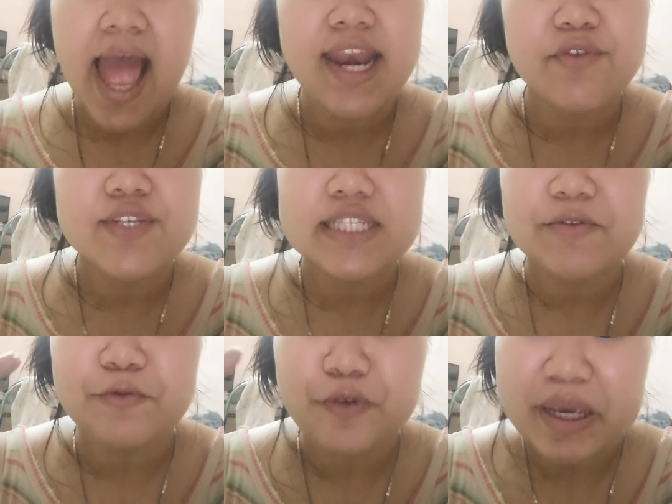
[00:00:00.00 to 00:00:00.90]
and even
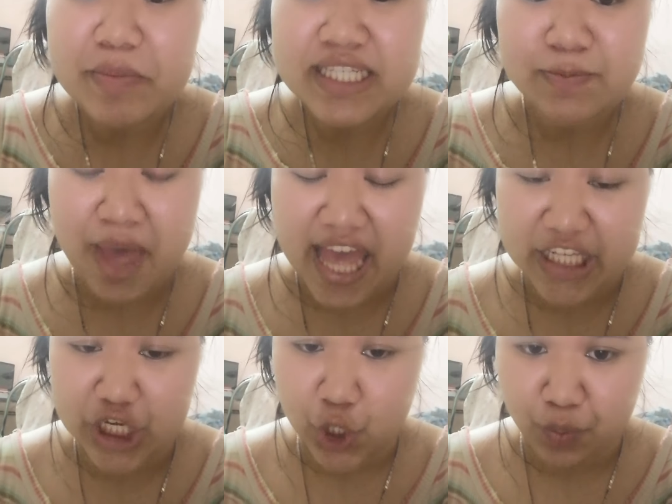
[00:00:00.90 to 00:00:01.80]
some famous
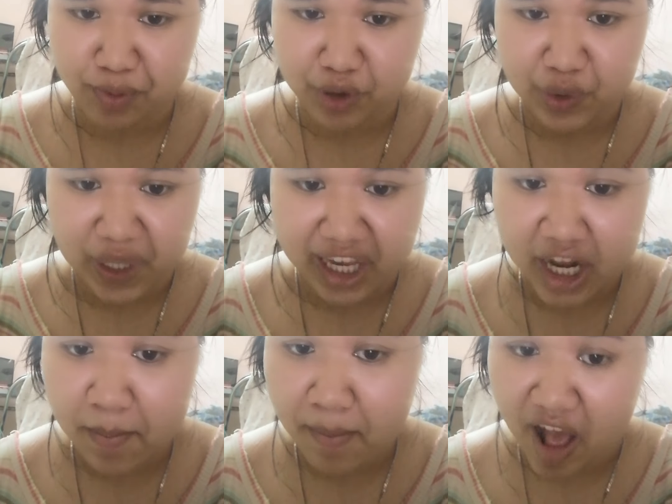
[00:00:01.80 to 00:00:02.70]
painting could be
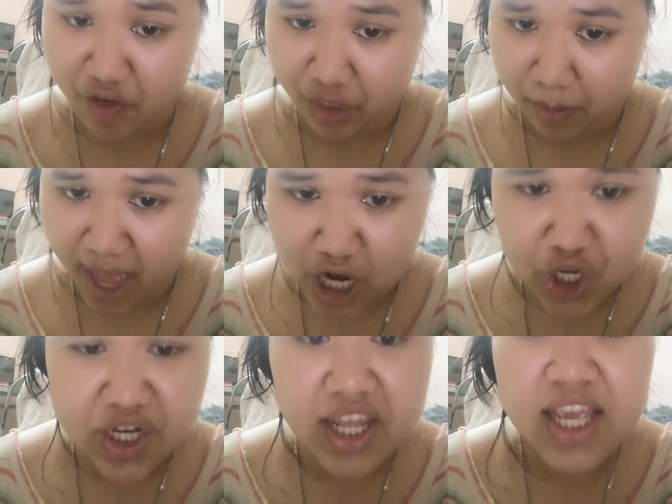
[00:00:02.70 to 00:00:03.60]
related
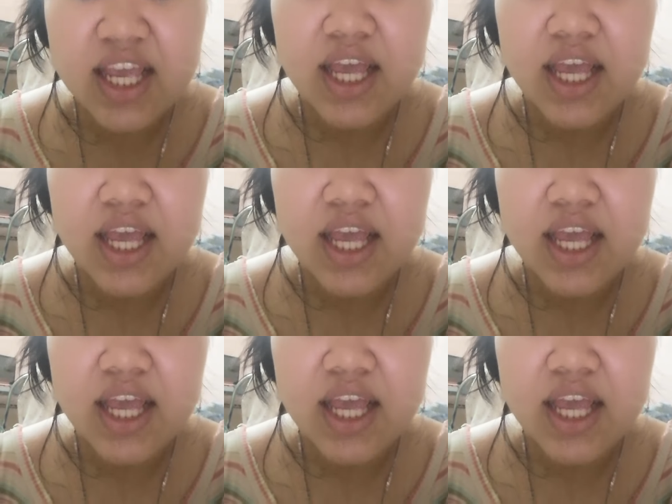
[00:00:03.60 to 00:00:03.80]
mathematically?